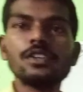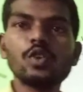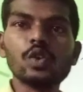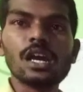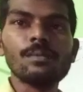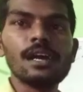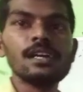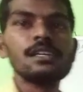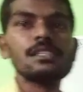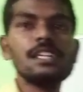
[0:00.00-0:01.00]
2,
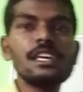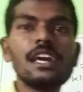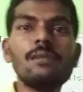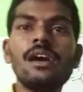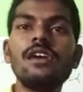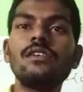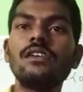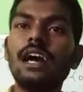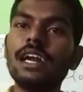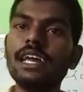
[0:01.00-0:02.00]
3,
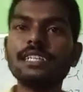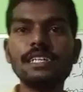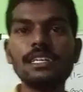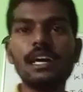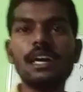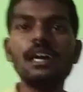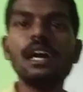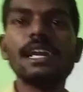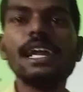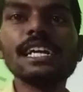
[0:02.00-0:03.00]
and etc.
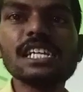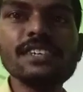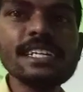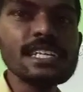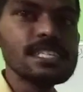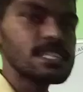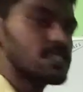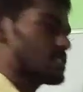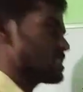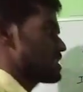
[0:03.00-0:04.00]
Negative
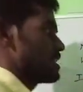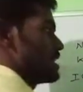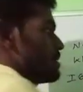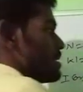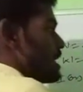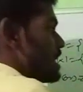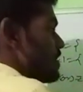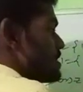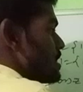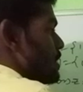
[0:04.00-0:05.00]
integers
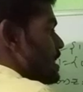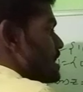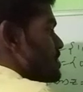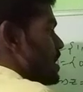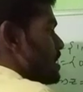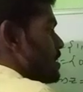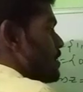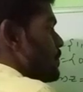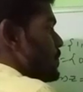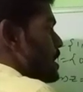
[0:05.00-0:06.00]
minus 1,
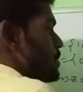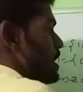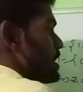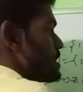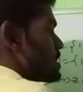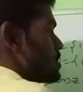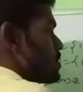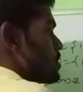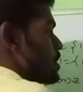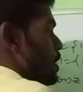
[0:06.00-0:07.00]
minus
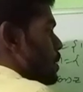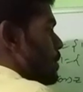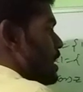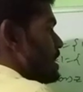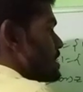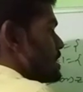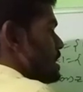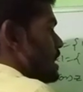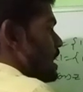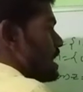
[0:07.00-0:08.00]
2, minus
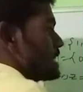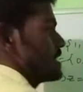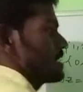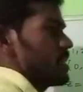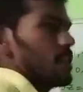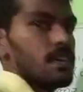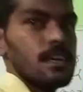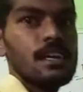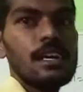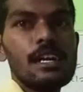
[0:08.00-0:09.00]
3 and etc.
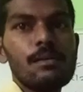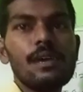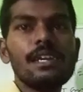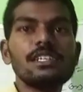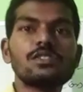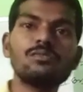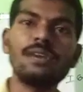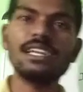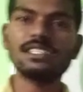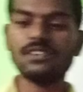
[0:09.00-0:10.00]
Minus
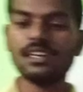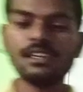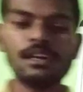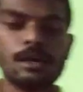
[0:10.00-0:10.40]
1,